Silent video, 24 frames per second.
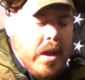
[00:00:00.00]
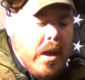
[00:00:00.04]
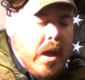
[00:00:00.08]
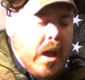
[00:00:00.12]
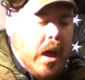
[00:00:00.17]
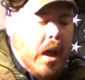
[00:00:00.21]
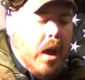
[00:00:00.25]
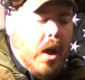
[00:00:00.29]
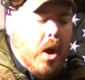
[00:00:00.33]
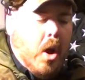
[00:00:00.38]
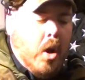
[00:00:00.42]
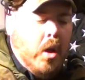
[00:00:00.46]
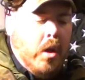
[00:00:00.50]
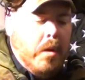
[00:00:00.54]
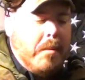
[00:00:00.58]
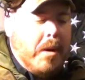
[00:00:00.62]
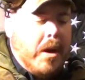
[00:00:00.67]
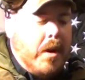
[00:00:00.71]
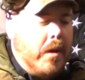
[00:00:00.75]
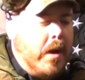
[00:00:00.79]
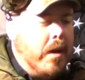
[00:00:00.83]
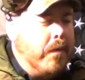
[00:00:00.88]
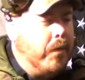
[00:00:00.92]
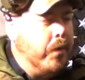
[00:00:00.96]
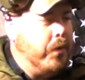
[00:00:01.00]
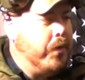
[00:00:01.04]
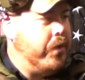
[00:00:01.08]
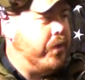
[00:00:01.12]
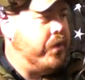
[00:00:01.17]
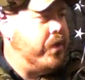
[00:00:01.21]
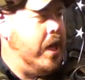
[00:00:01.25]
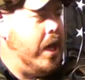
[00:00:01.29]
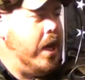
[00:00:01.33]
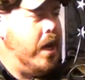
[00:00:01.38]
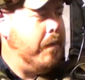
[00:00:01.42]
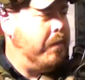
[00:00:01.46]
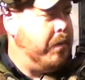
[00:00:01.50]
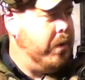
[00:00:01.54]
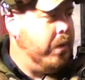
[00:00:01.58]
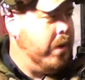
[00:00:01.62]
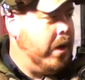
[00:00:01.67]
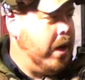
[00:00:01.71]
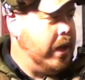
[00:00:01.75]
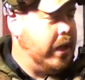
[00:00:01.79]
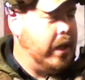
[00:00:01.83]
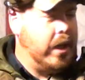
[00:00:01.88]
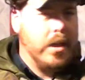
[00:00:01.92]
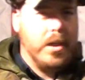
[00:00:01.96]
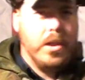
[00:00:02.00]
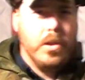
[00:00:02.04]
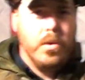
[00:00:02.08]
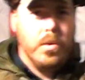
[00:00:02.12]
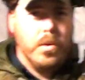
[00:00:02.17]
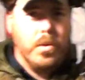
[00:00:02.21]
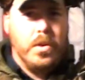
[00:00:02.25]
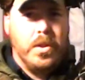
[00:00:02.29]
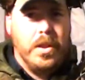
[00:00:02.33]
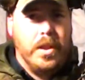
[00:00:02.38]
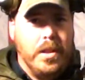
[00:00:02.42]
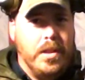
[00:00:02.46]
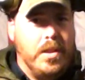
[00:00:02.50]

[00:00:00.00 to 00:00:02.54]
All of my rifles are set up to where I can use the